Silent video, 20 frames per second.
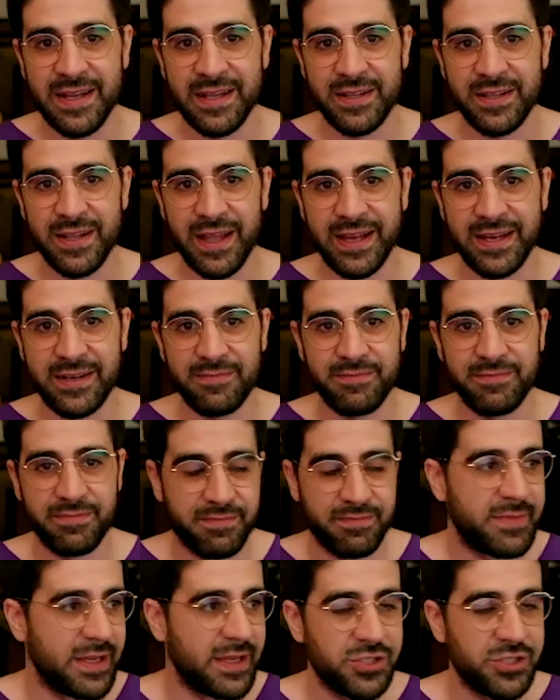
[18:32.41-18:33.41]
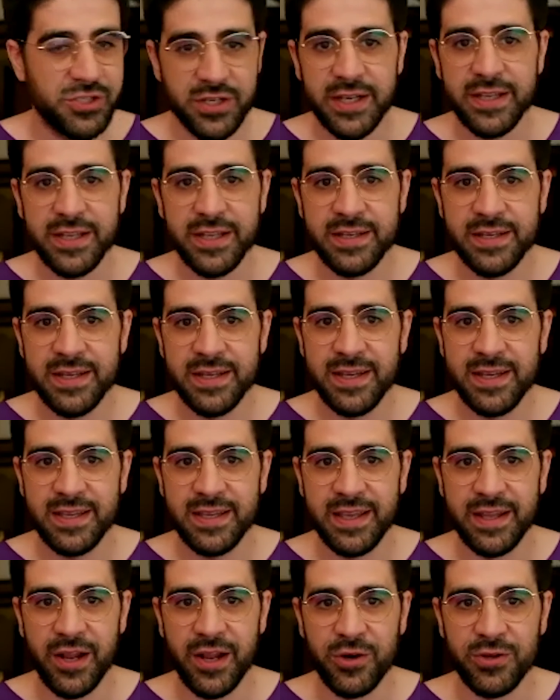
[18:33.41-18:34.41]
like they should
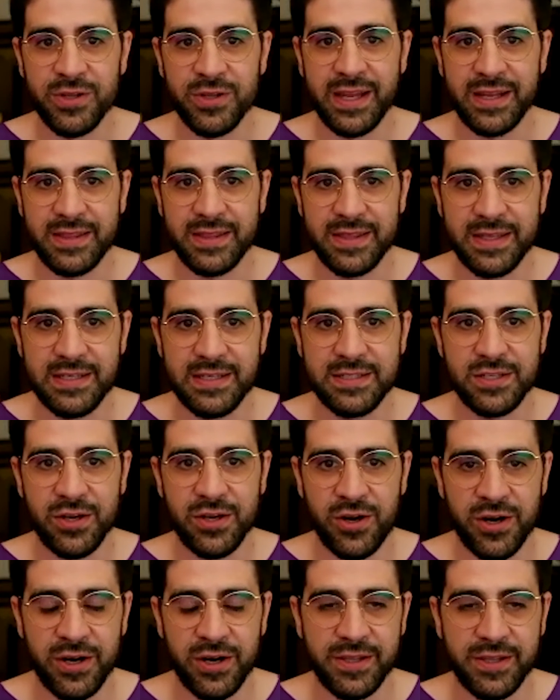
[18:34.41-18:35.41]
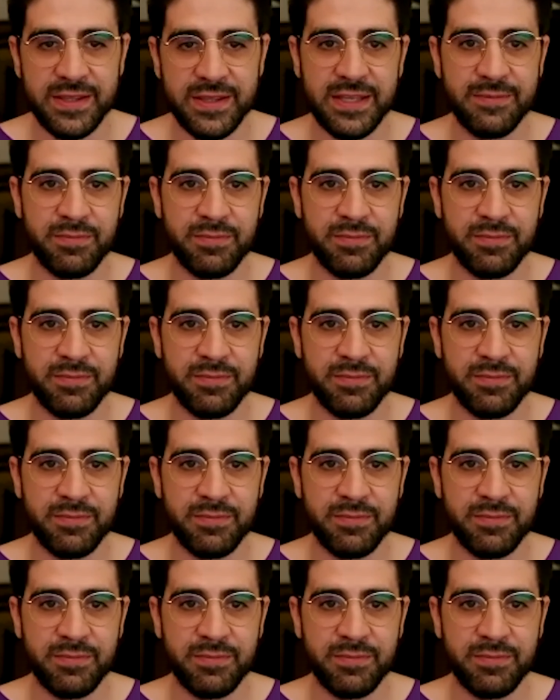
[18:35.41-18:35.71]
you know like these are the